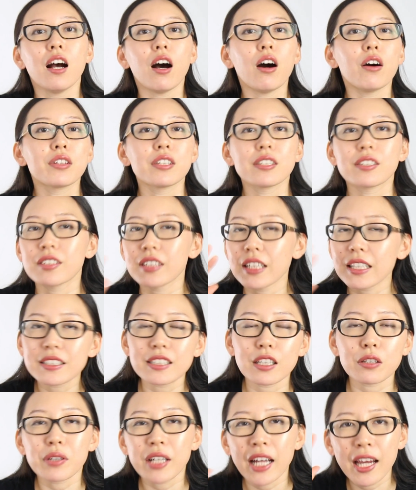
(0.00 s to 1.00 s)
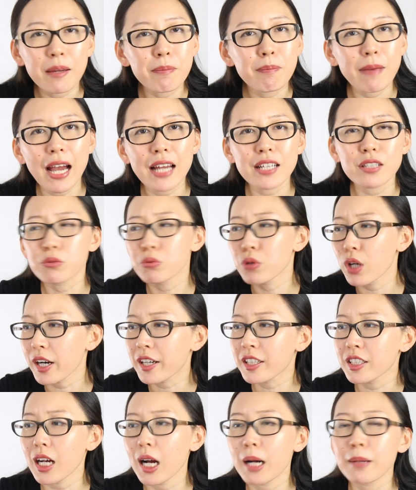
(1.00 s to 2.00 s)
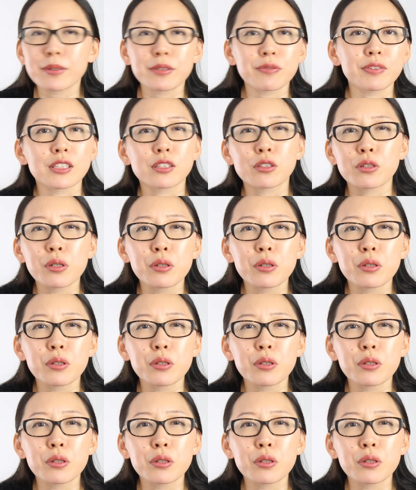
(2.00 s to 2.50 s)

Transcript: all these things that you can imagine, workshops with